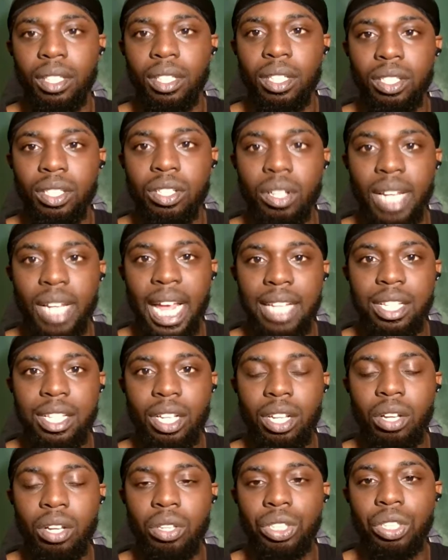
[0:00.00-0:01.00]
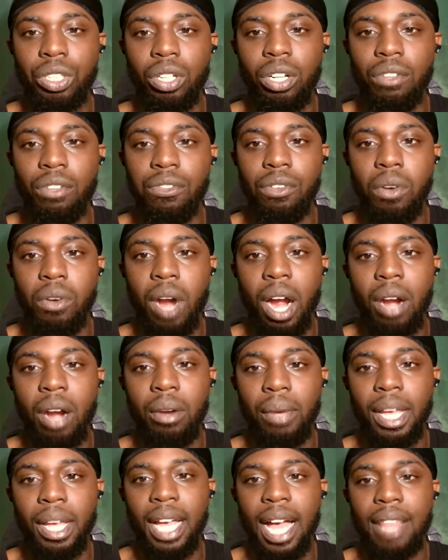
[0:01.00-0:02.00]
So that's the closure on the 4 hour.
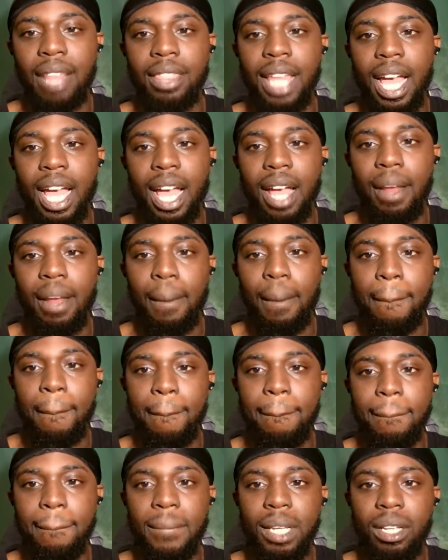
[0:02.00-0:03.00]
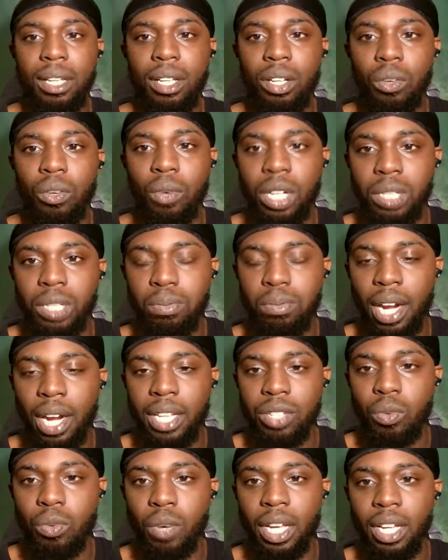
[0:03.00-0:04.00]
We got that. Once
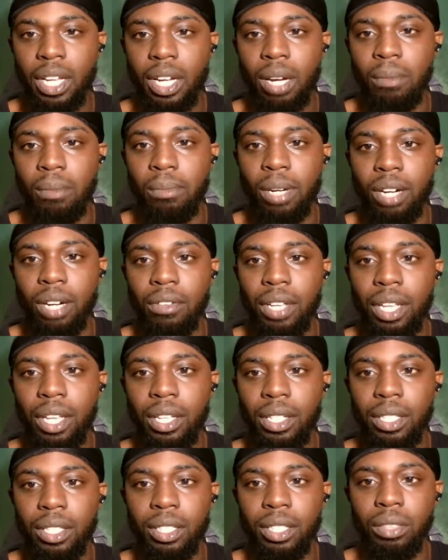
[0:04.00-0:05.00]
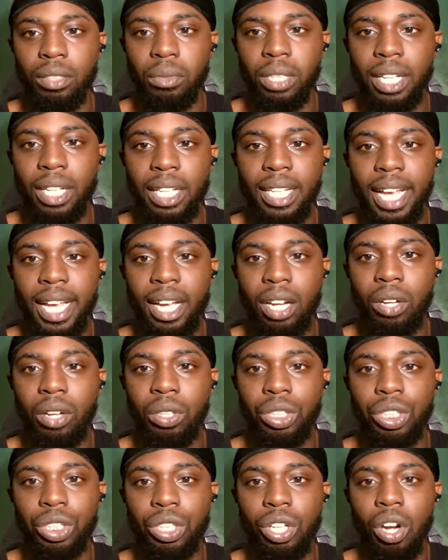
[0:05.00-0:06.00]
price went above here, we got that
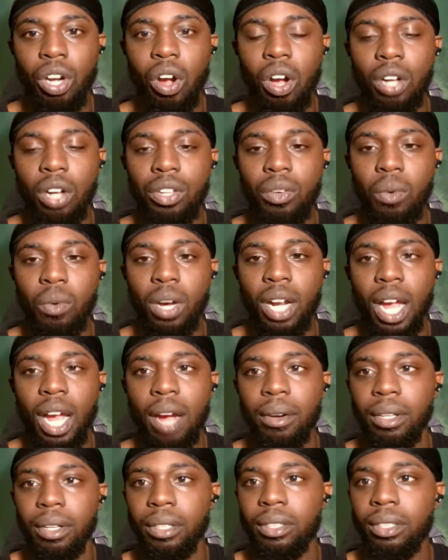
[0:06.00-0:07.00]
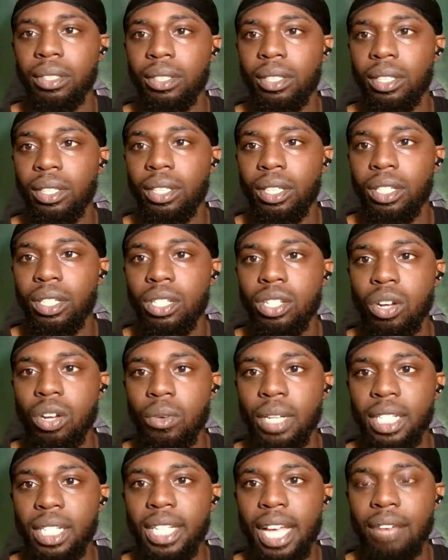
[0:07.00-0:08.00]
closure on the 1 hour. So
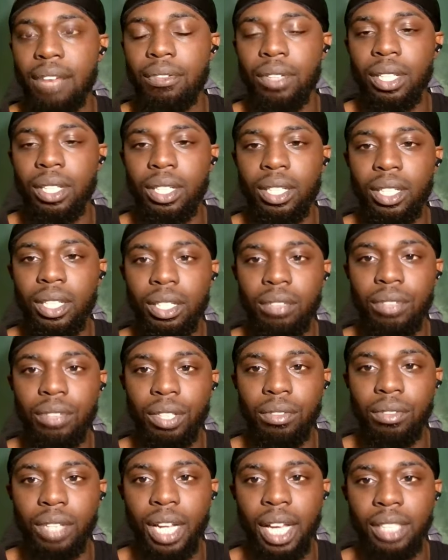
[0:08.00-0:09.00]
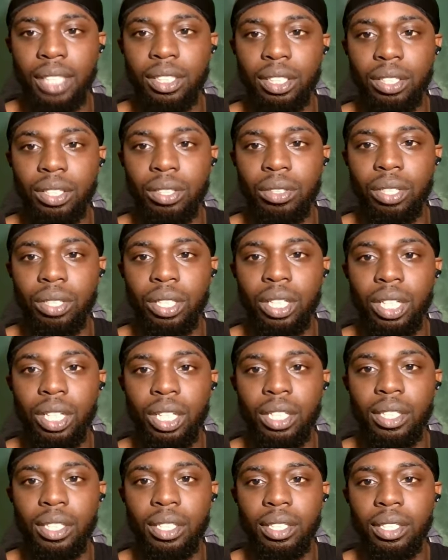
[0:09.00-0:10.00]
we definitely could have even executed
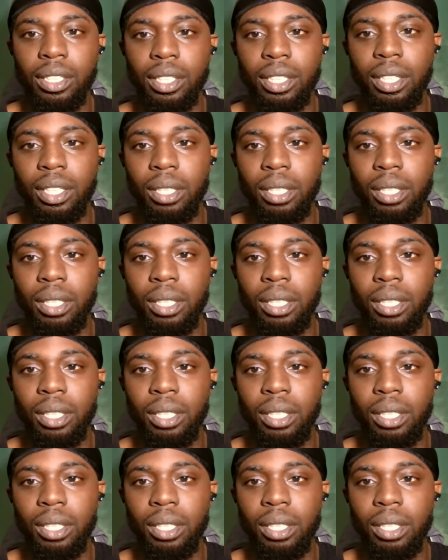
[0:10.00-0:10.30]
here.